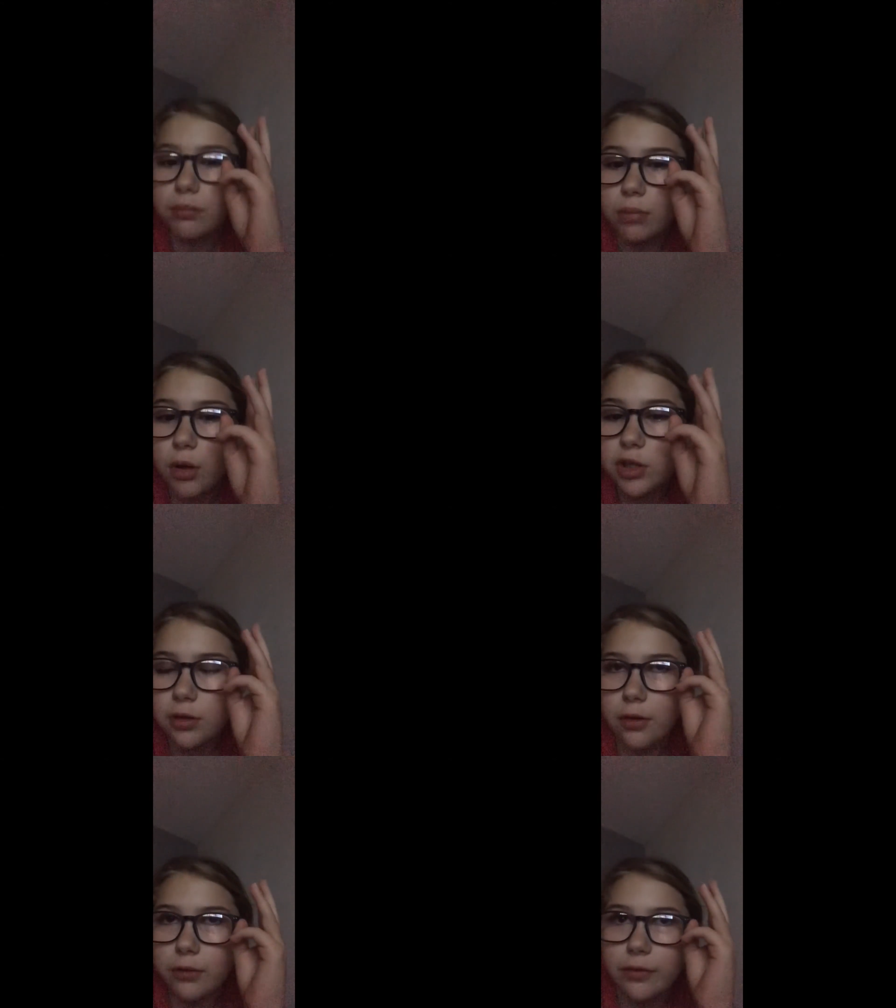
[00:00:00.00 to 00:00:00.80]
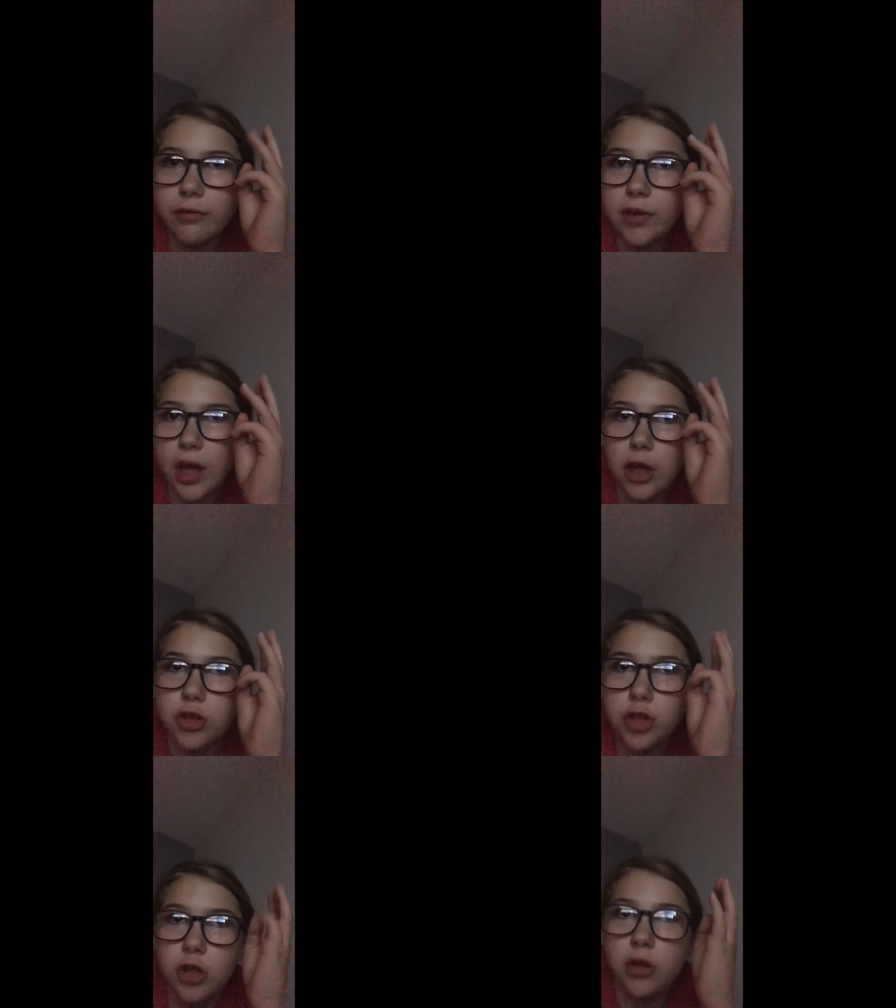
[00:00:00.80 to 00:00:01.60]
post
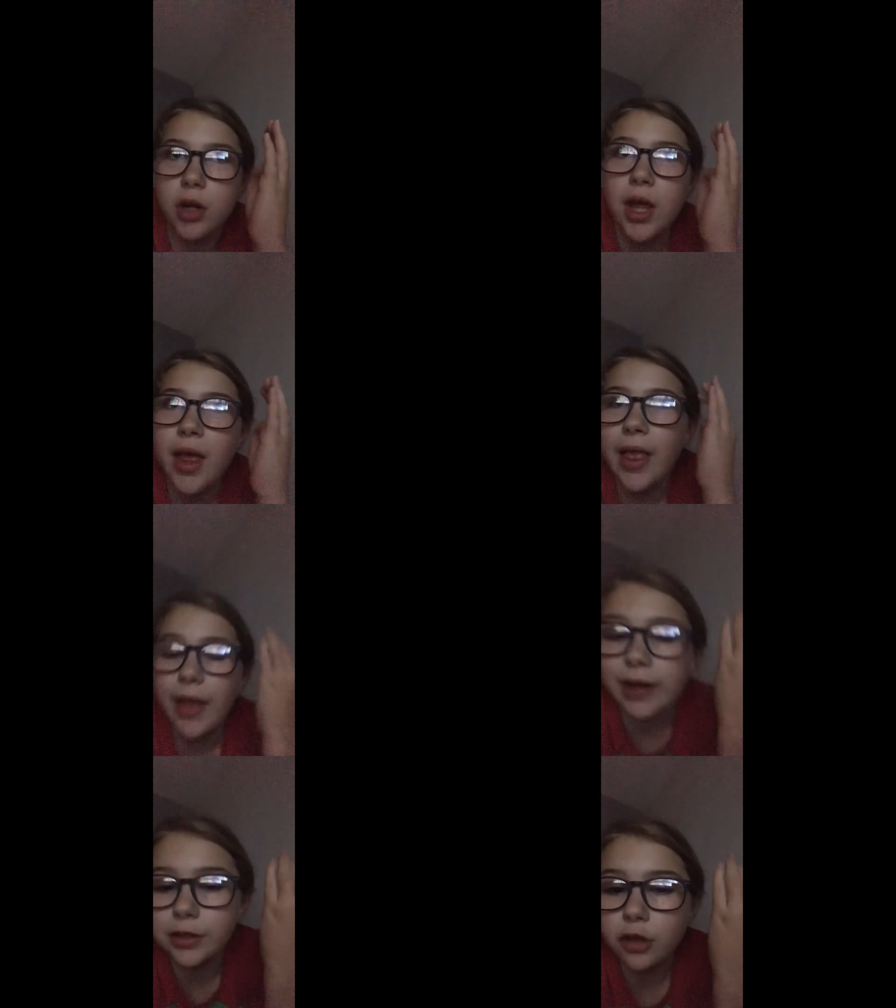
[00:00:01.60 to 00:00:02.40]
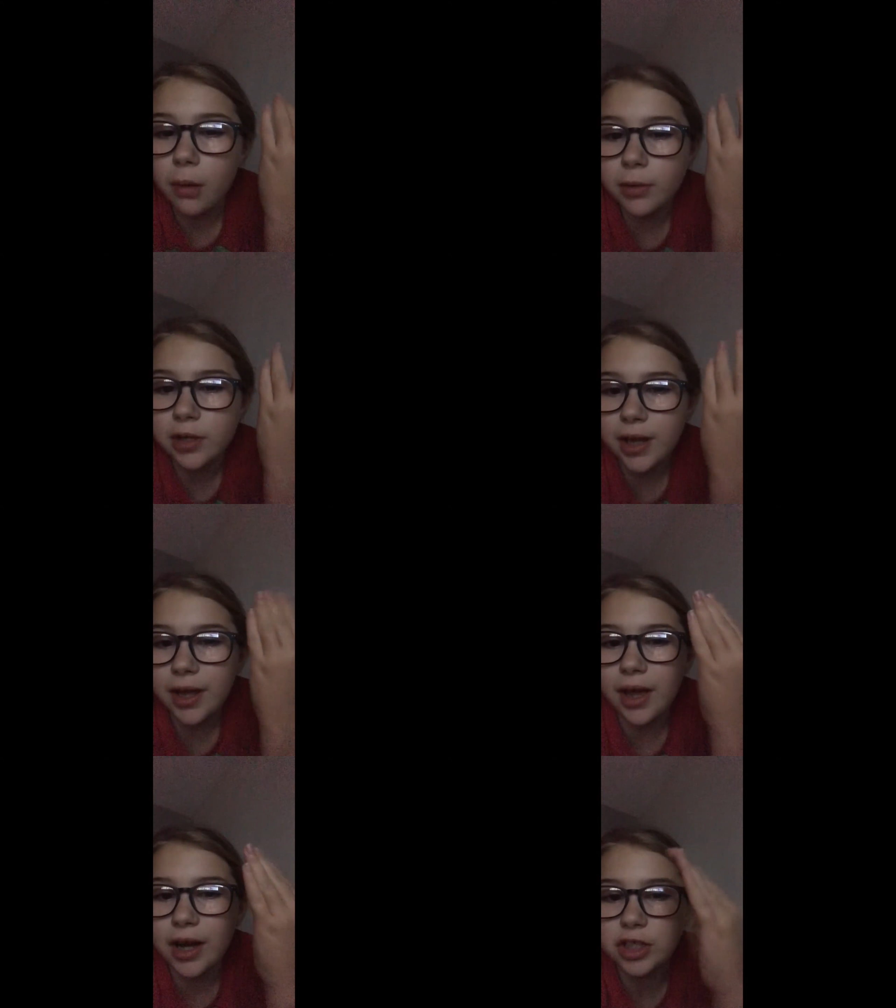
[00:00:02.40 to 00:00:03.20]
notification, and comment
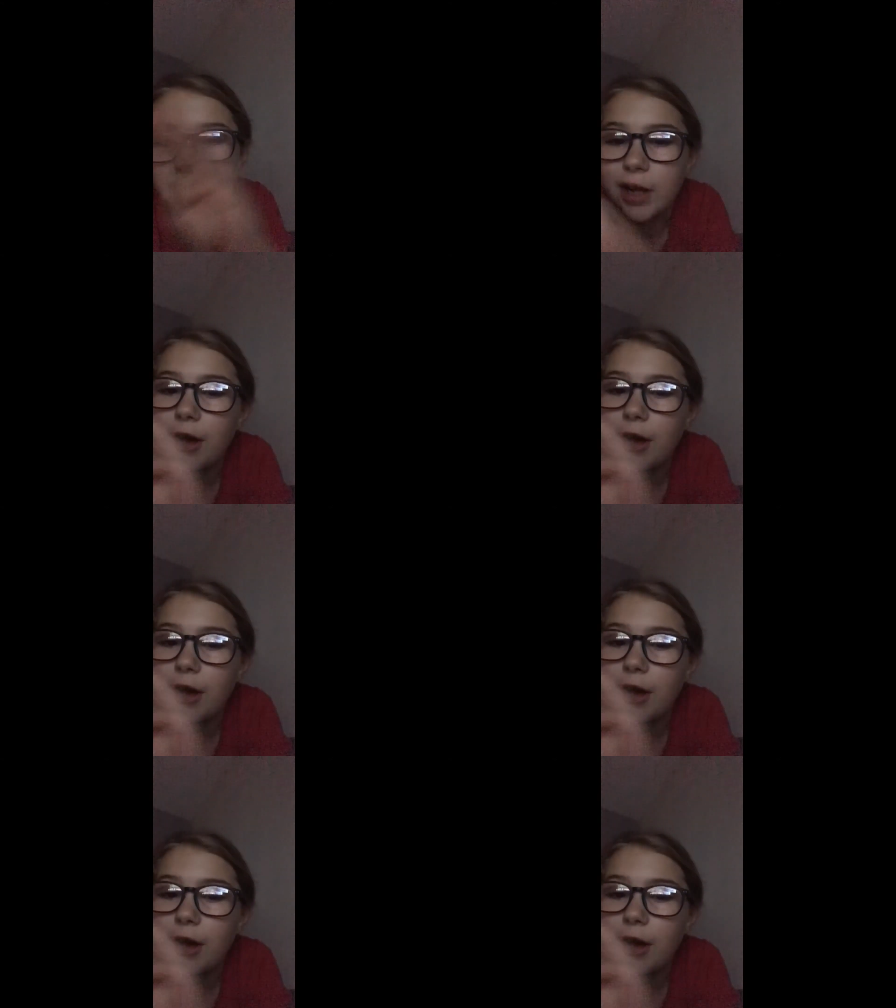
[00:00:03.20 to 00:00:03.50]
hashtag